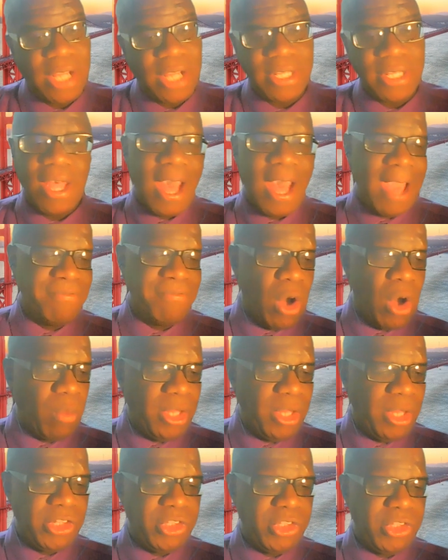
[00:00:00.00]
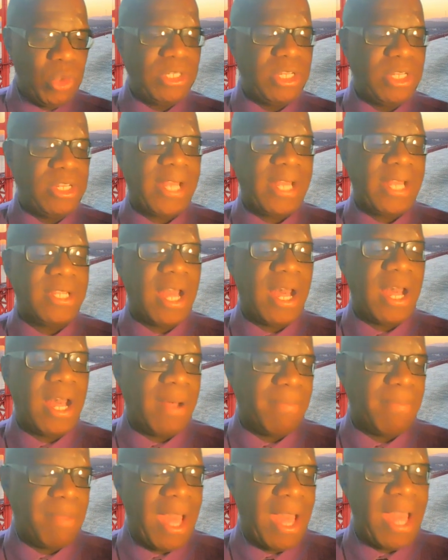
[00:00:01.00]
I've always noted that,
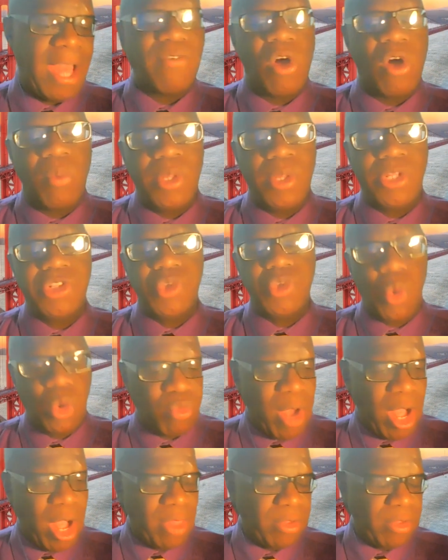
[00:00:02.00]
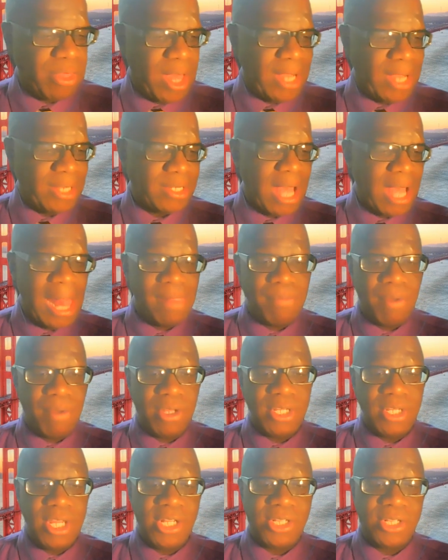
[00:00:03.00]
I've always known rather that
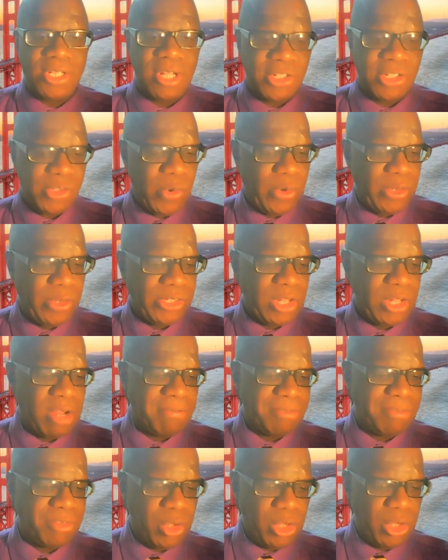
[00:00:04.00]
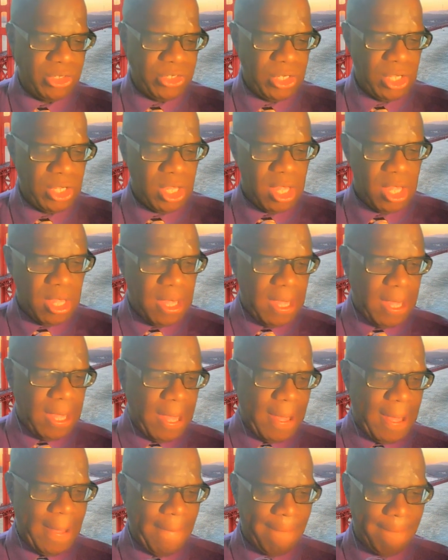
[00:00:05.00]
almond is the source of good
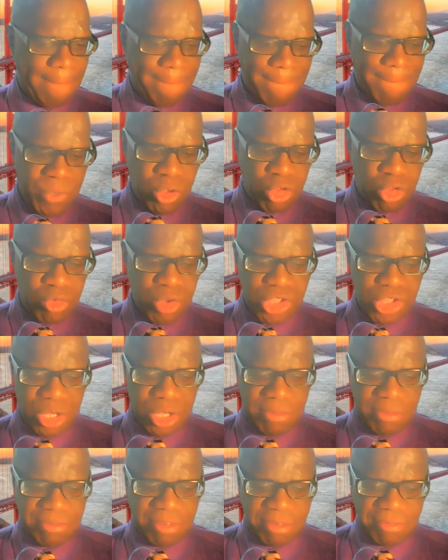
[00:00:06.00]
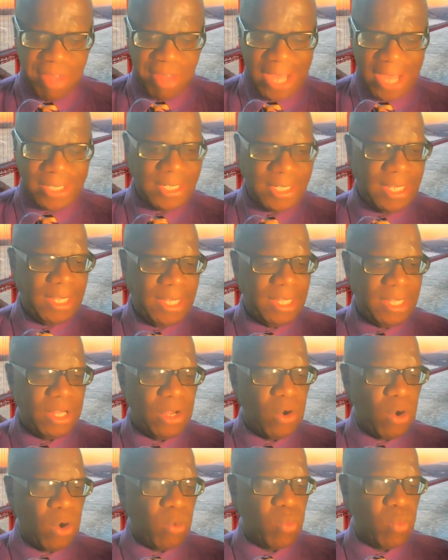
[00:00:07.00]
nutrition for fighting
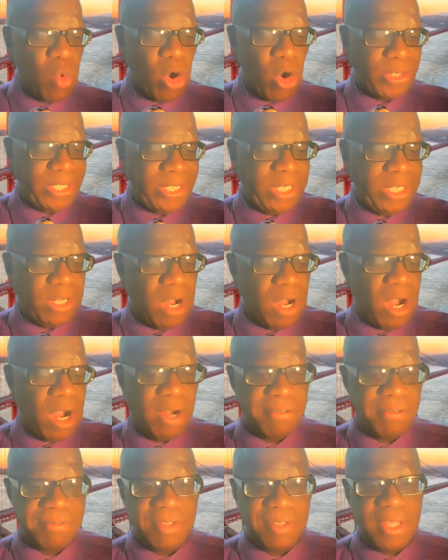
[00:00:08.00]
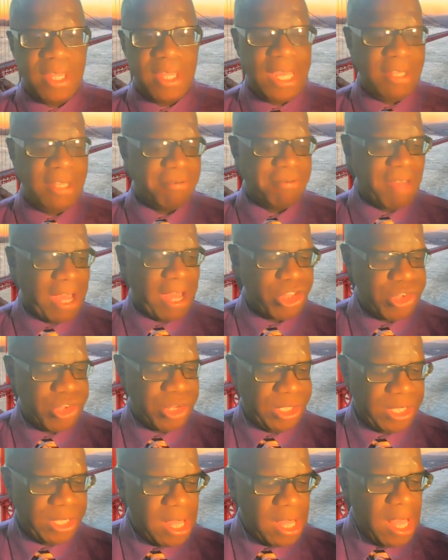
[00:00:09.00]
or warding off
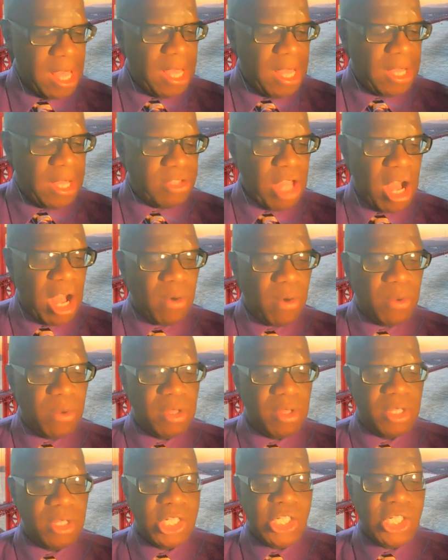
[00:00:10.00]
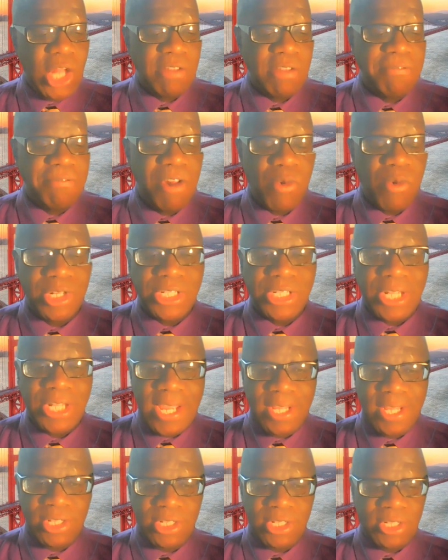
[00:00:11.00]
infection. Now, sunflower
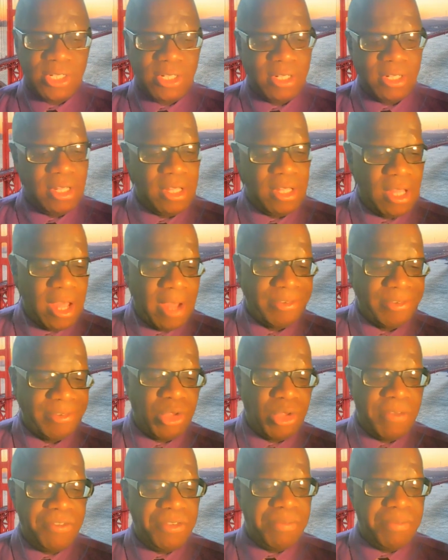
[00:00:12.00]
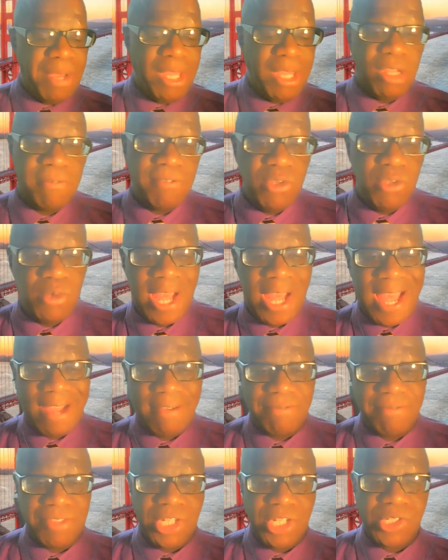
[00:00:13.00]
seeds. I don't know if many of you
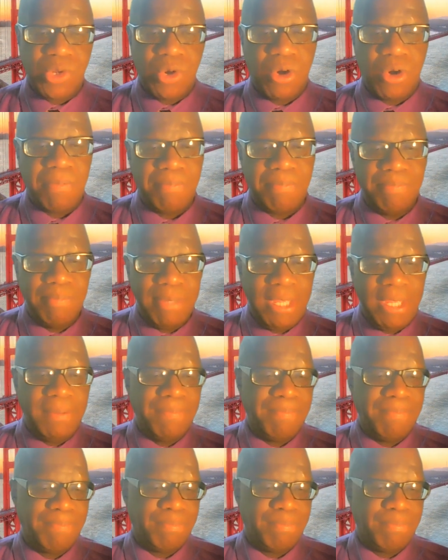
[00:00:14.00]
have this or may